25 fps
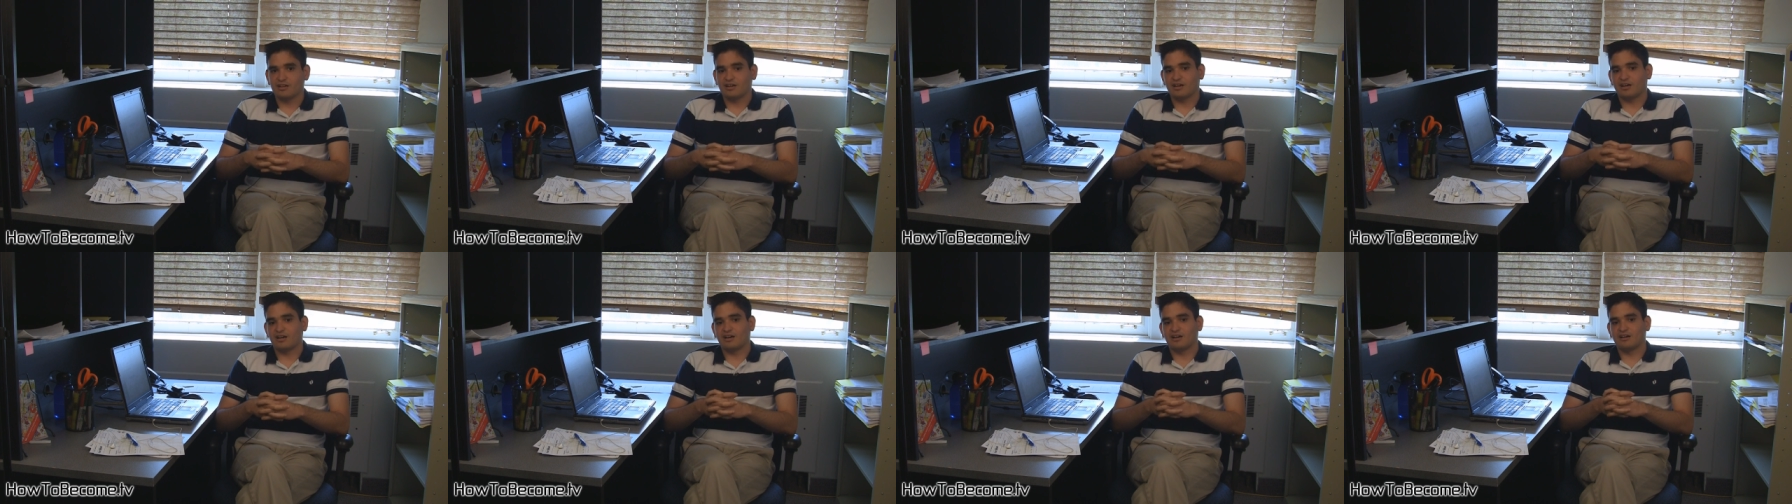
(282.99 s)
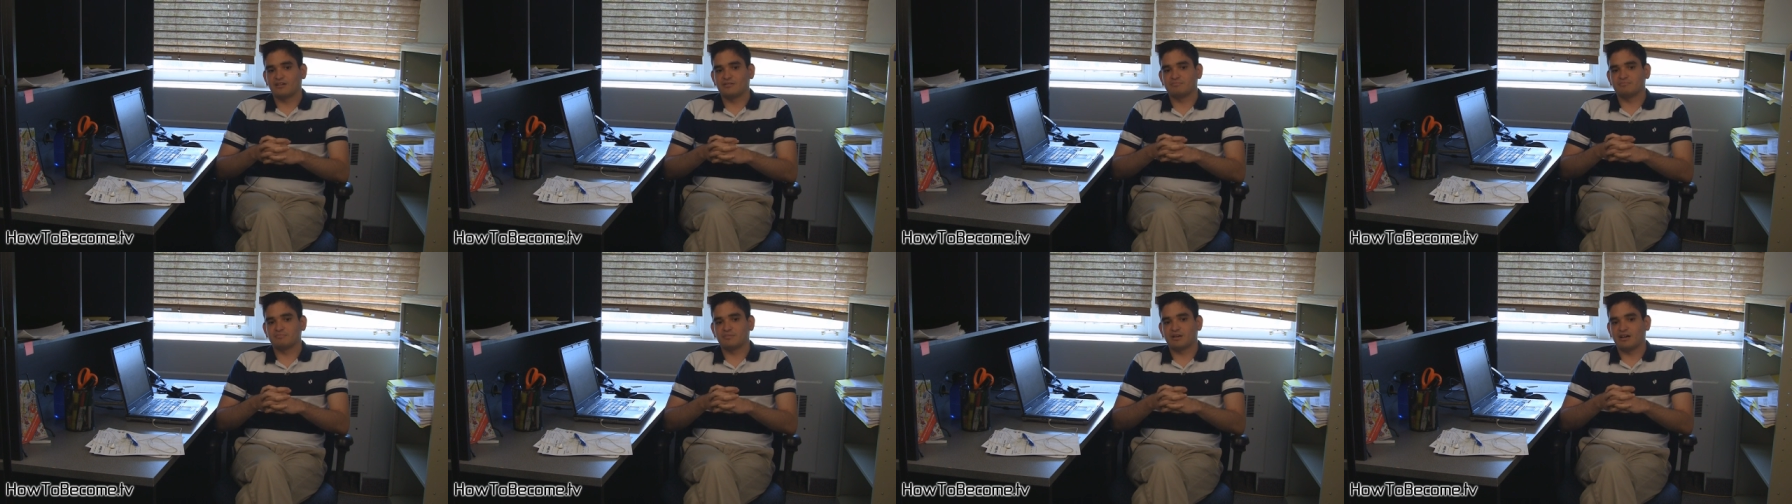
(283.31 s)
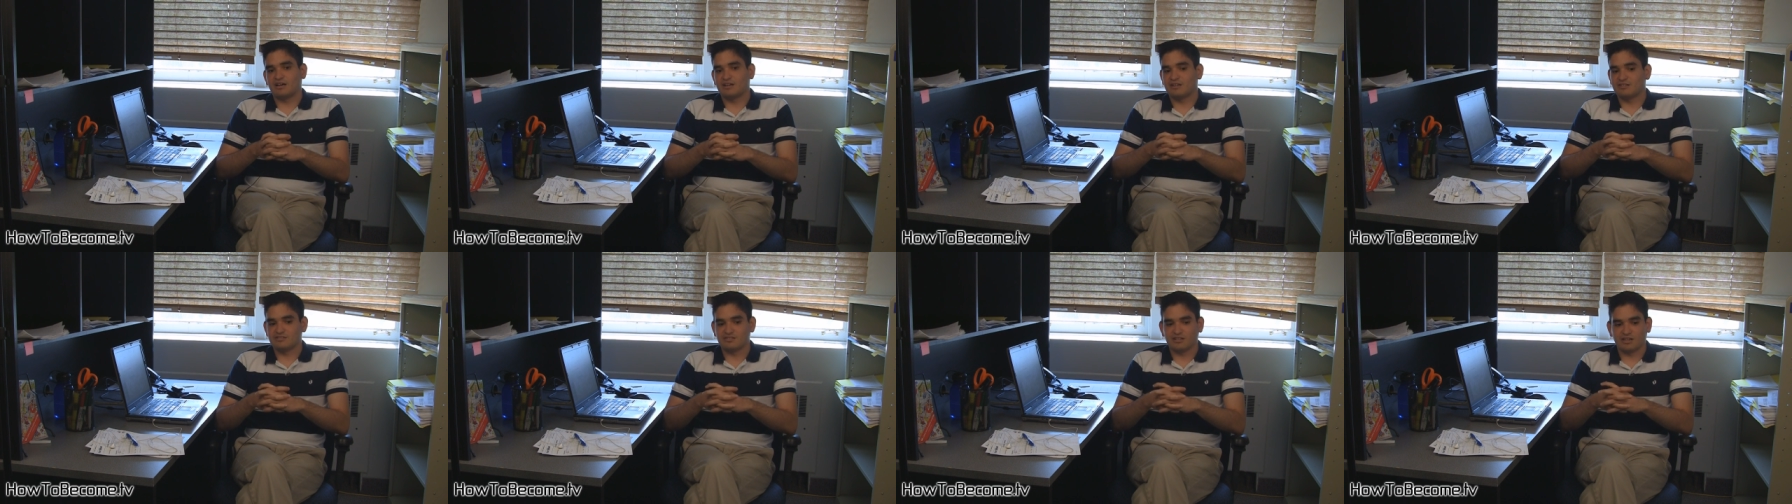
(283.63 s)
Uh,
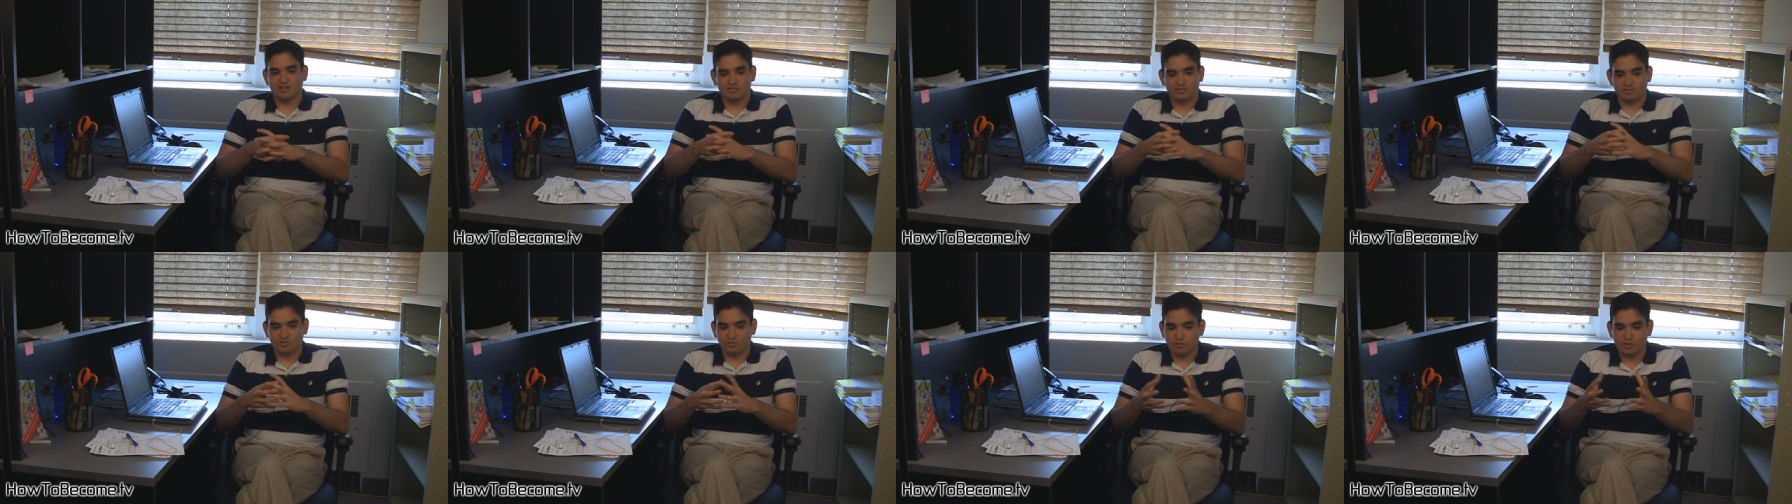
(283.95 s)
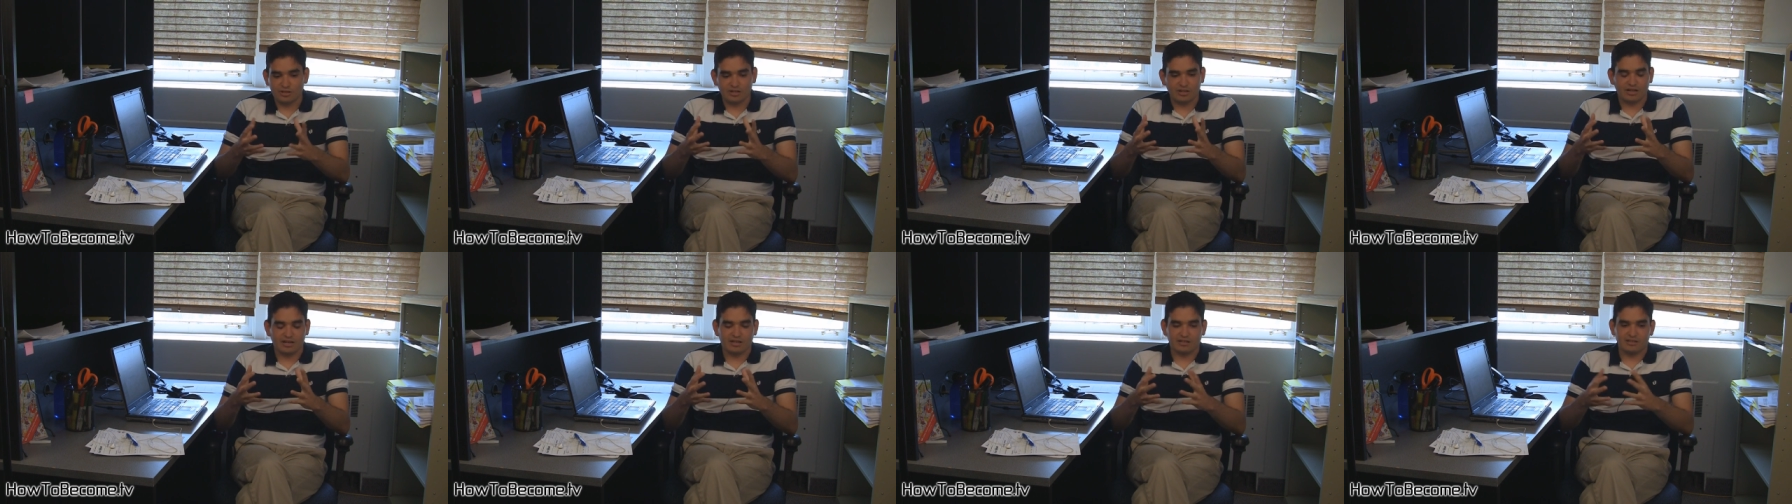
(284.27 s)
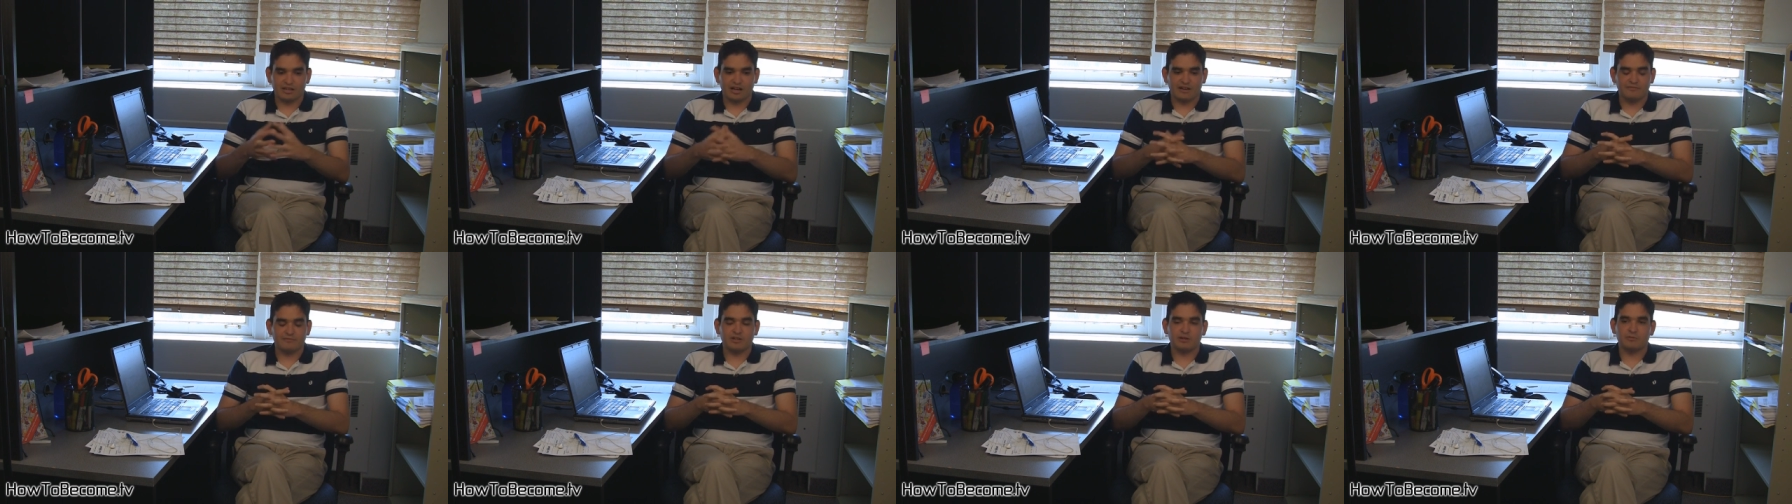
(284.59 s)
I decided to do it. I,
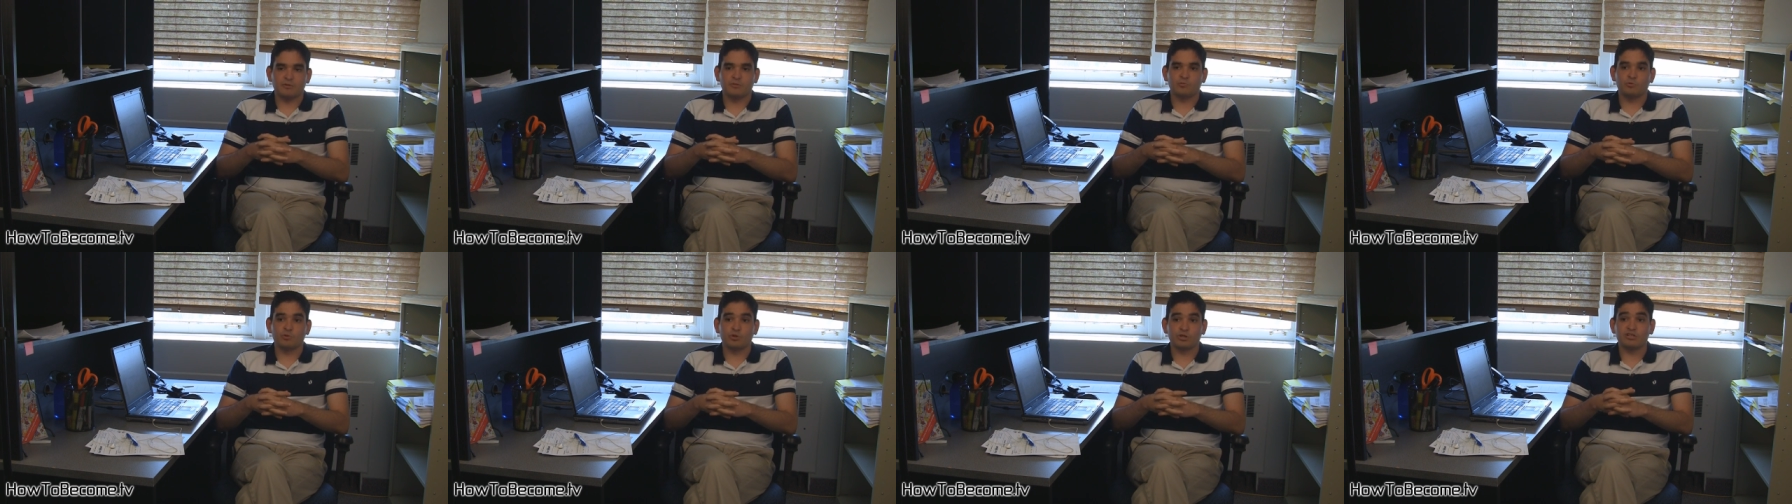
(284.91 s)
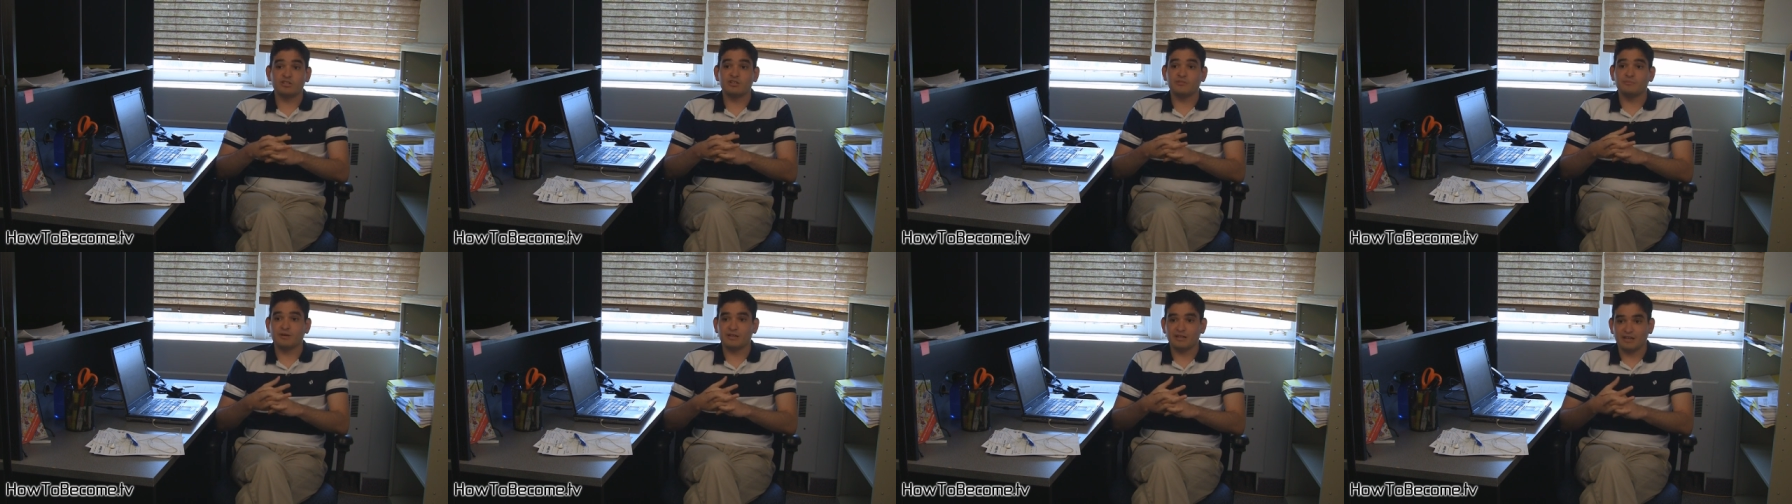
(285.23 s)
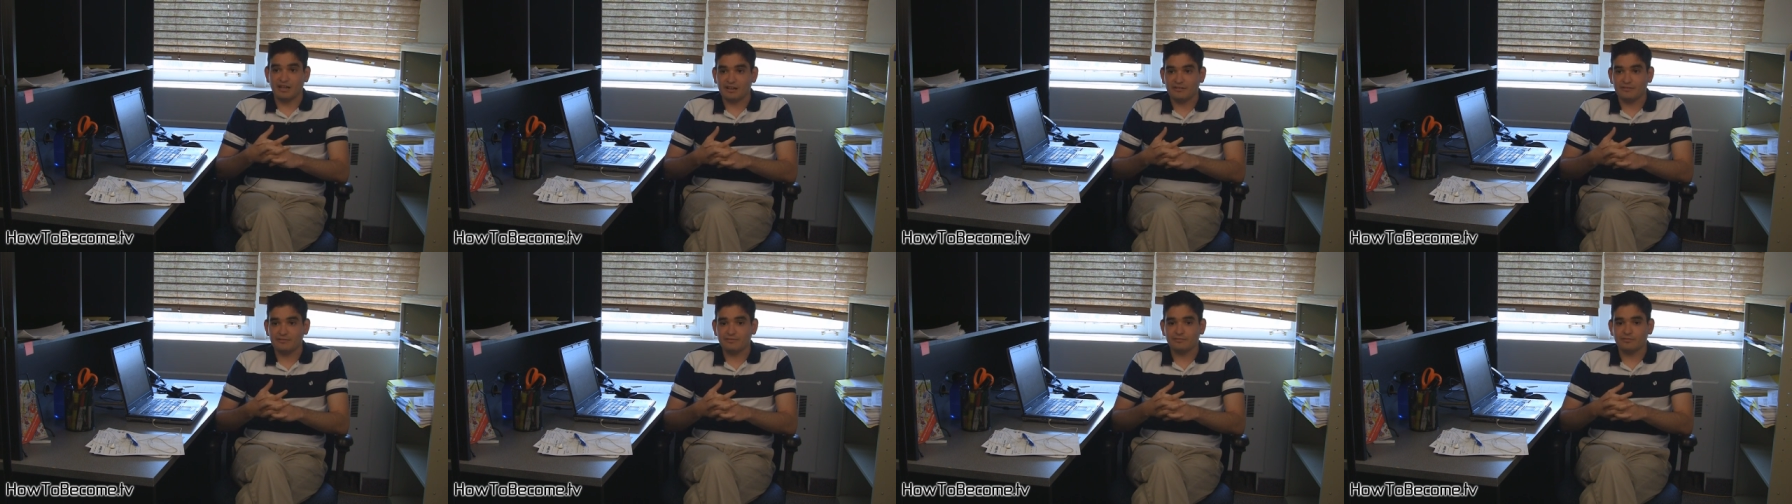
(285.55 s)
I've never worked in my
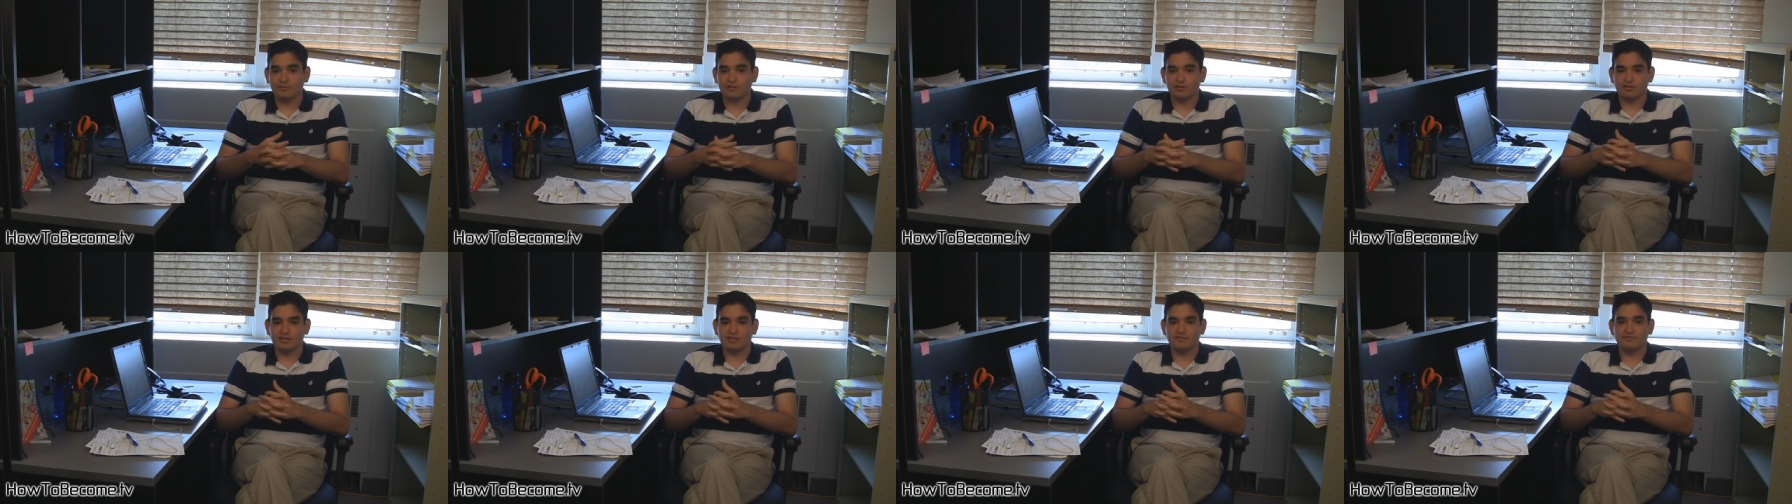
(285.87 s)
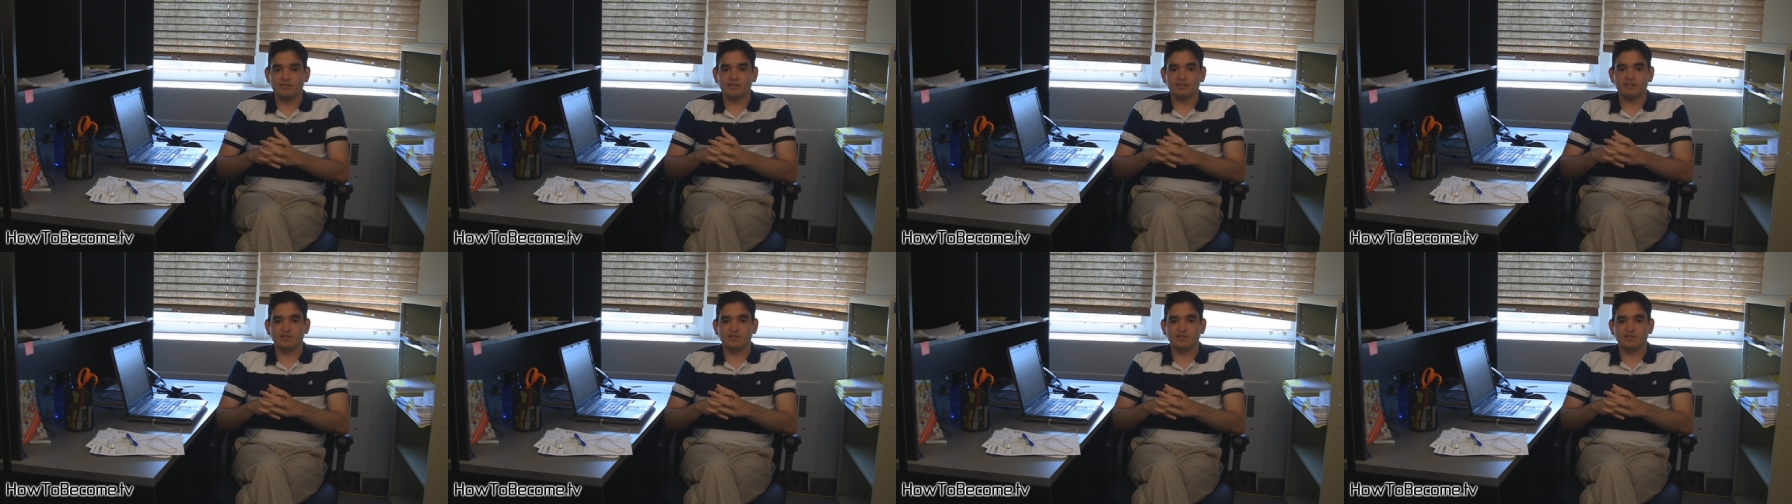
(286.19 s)
life for a living.